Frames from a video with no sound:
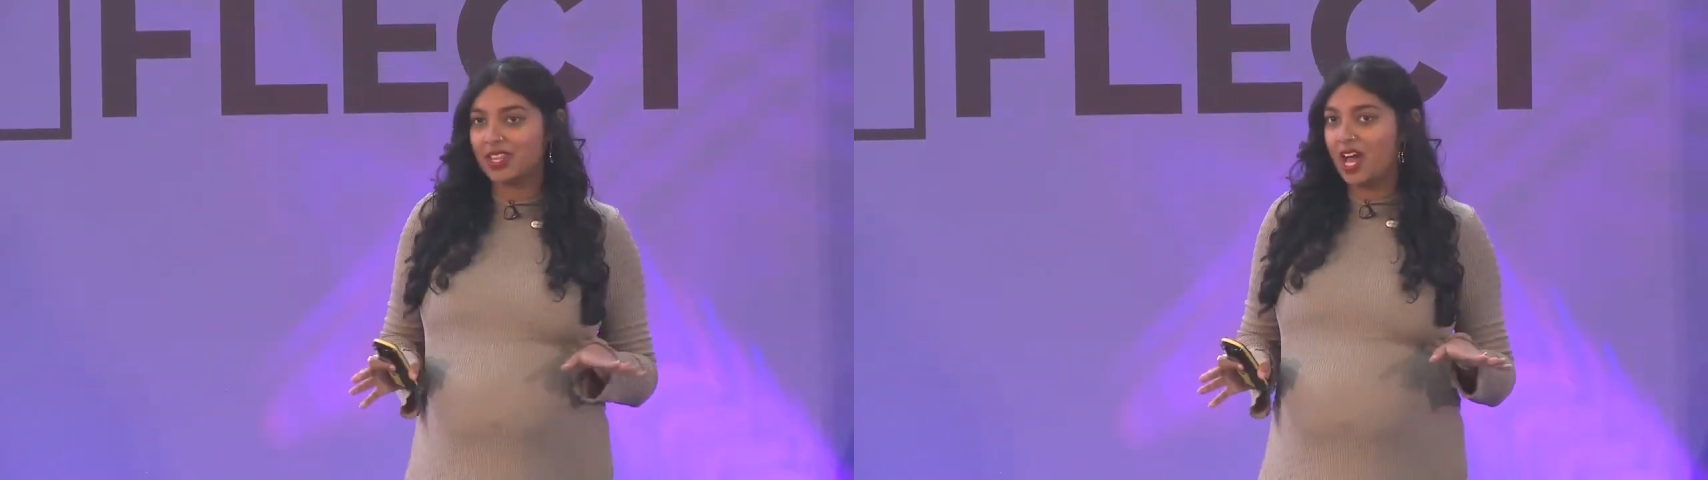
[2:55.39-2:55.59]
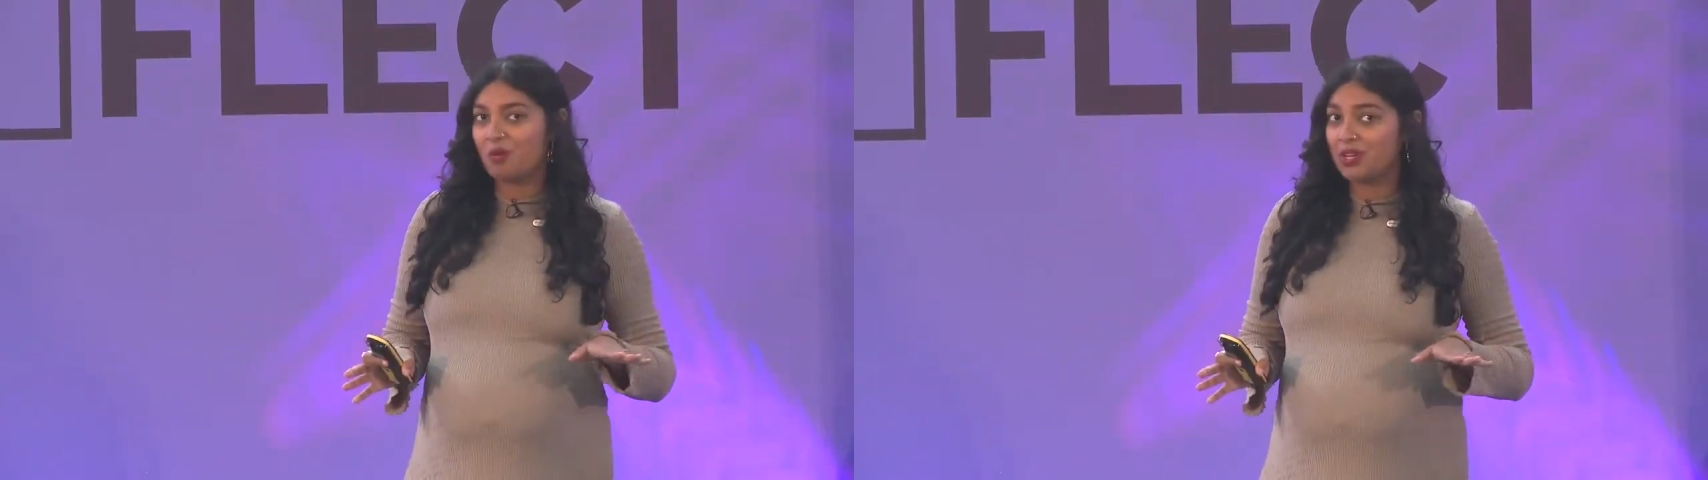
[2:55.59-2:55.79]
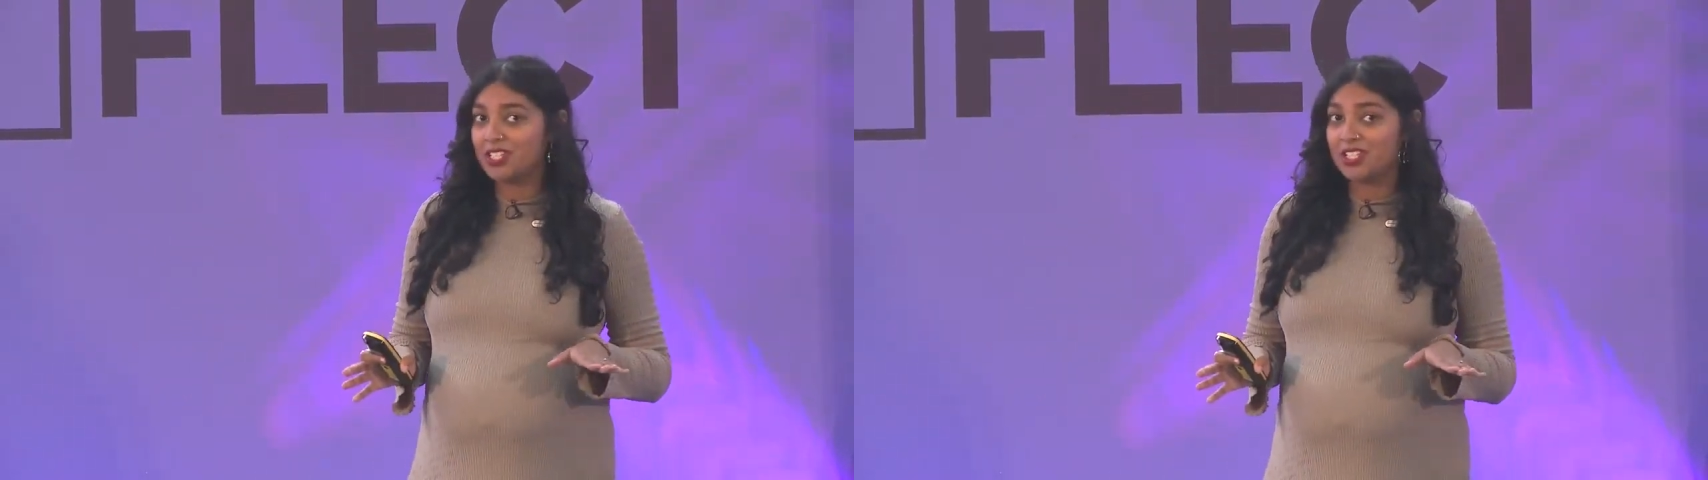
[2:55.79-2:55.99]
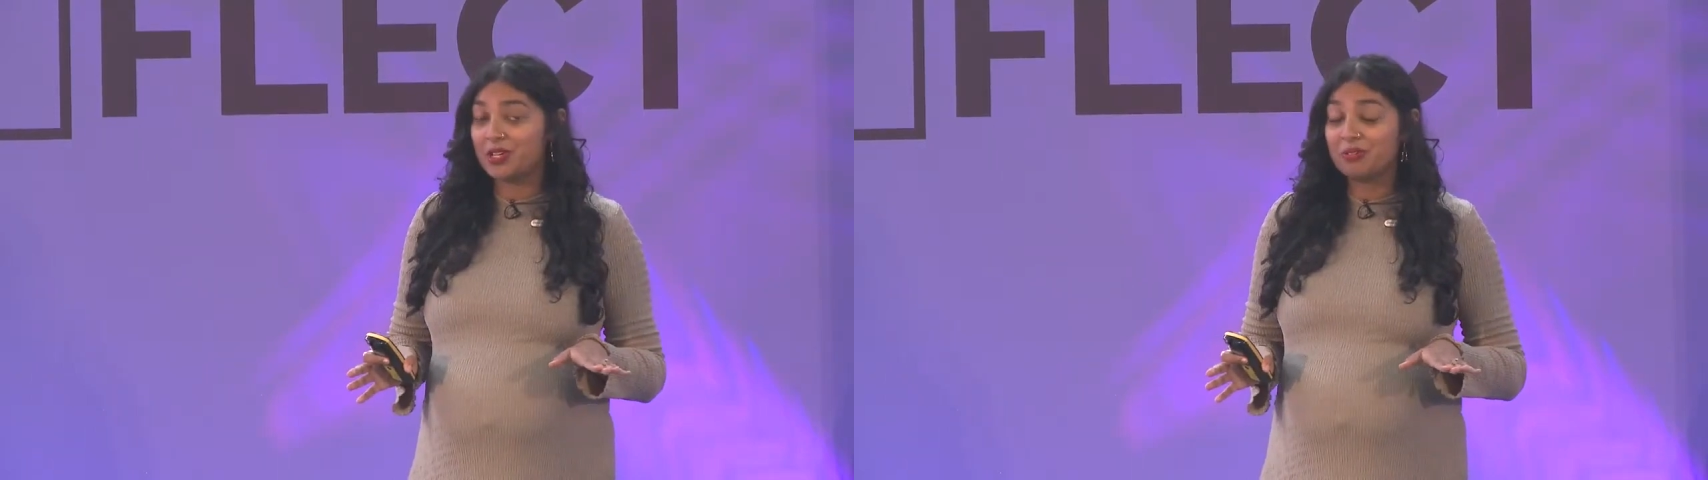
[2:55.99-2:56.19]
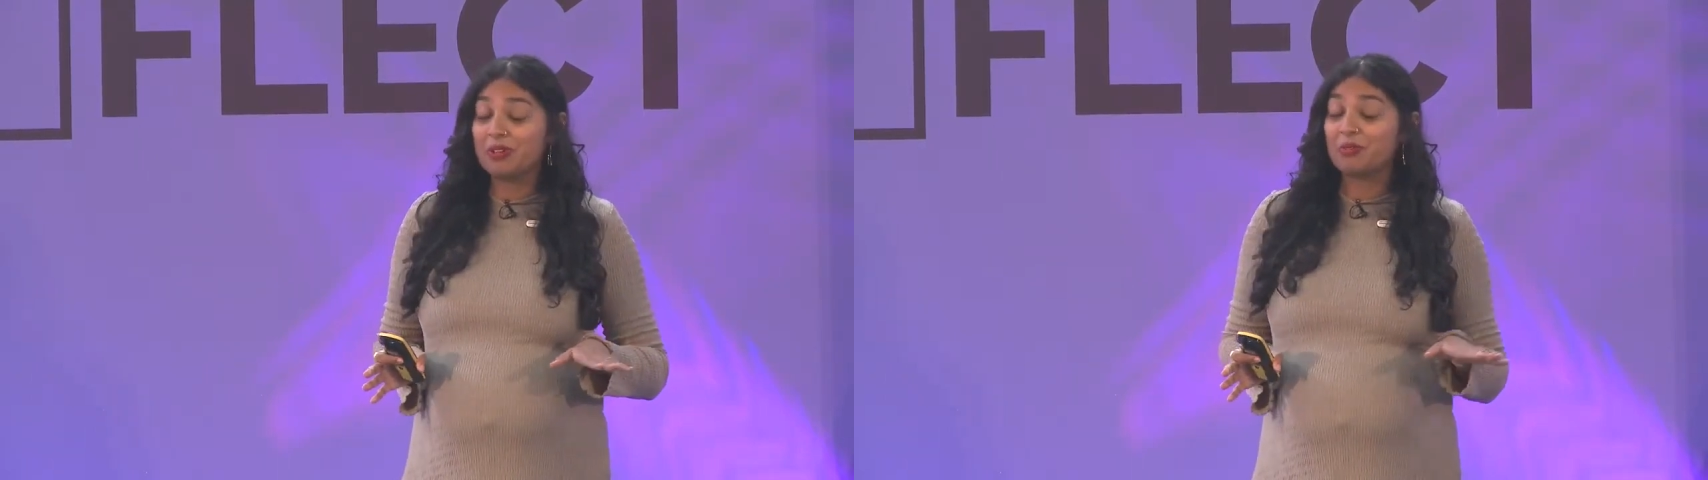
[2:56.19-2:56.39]
that I wanted
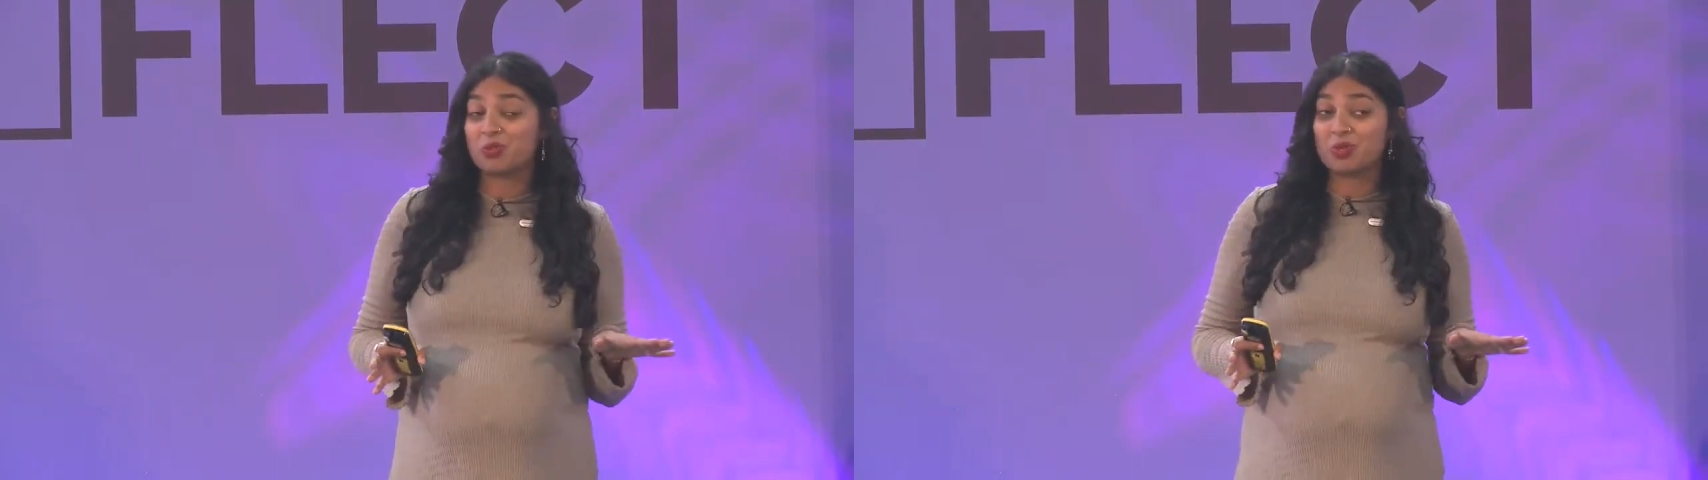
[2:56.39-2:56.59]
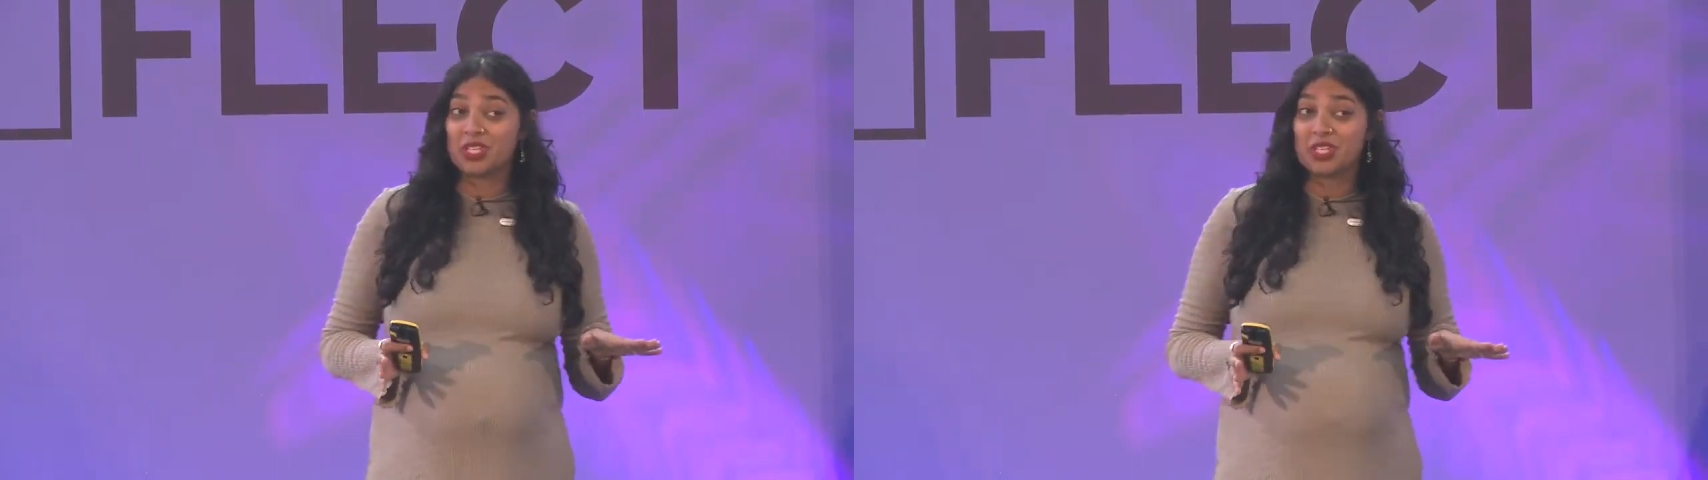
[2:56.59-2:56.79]
to, which was the